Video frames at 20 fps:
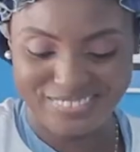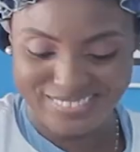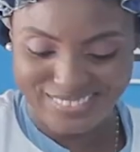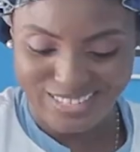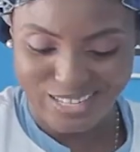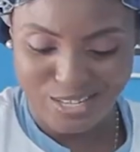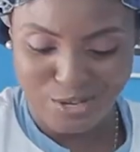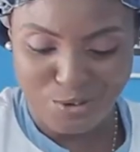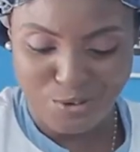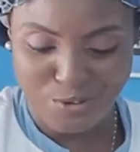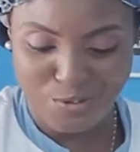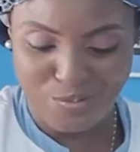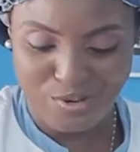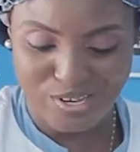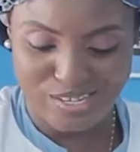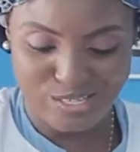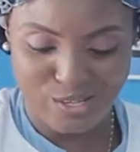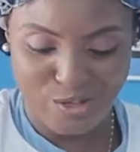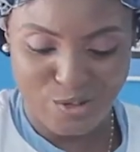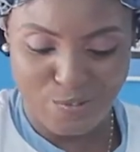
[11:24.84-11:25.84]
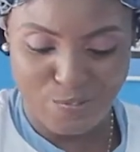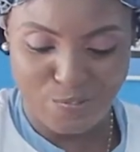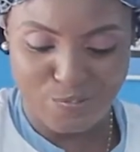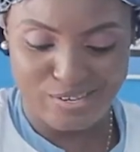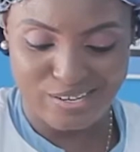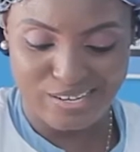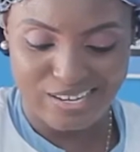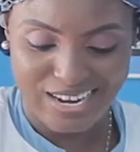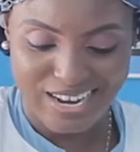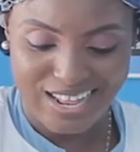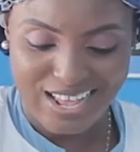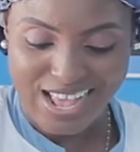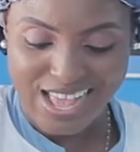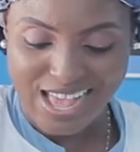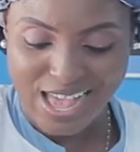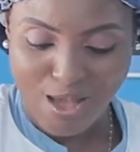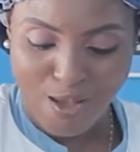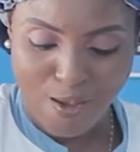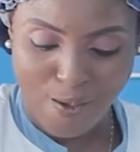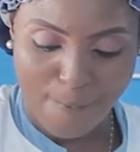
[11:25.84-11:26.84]
The aroma is coming
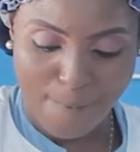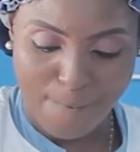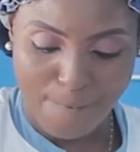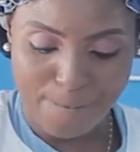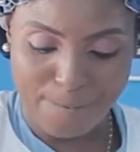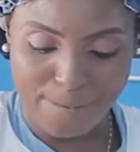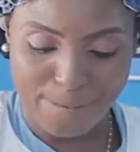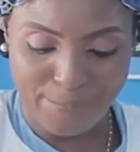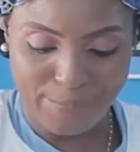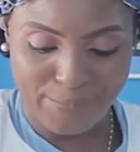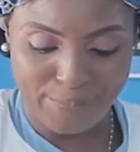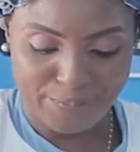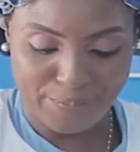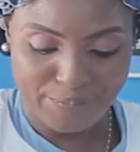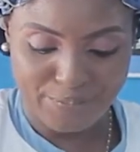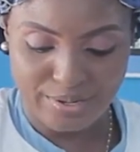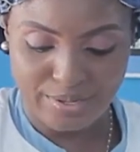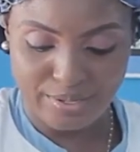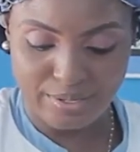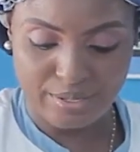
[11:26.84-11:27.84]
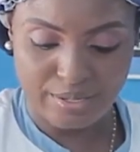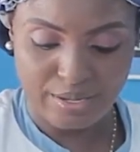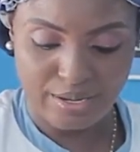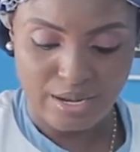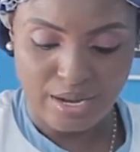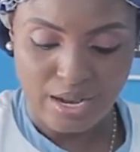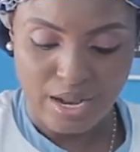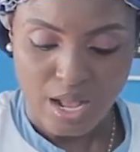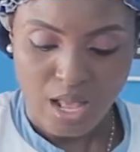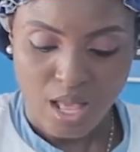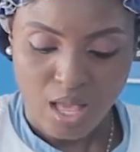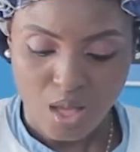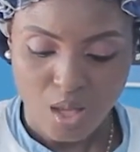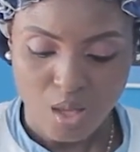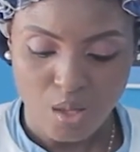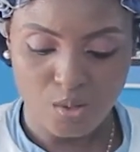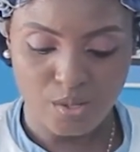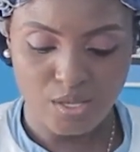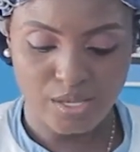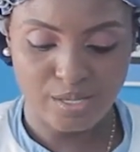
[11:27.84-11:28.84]
up already.
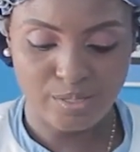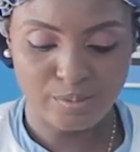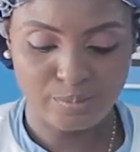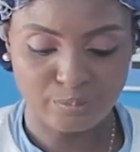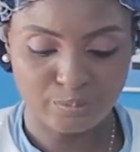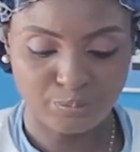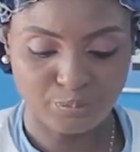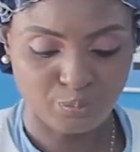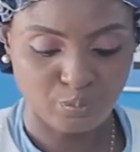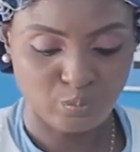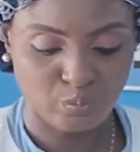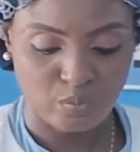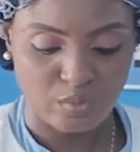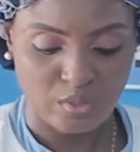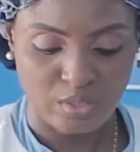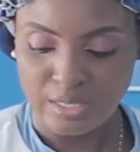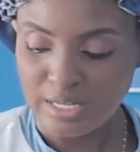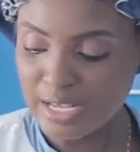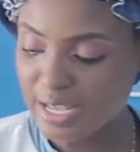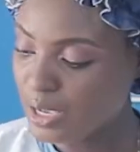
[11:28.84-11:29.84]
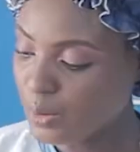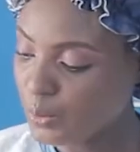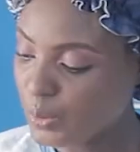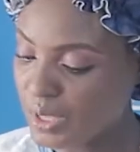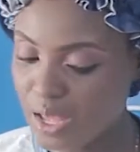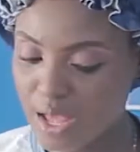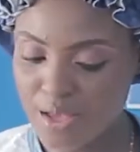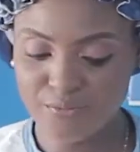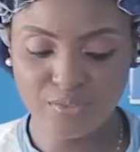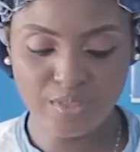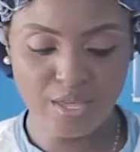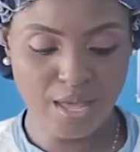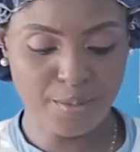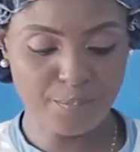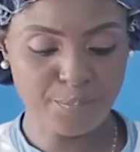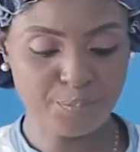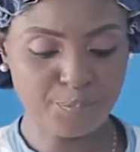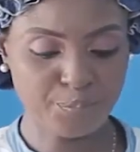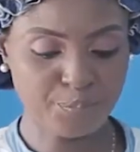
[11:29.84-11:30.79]
Okay, now that we have that,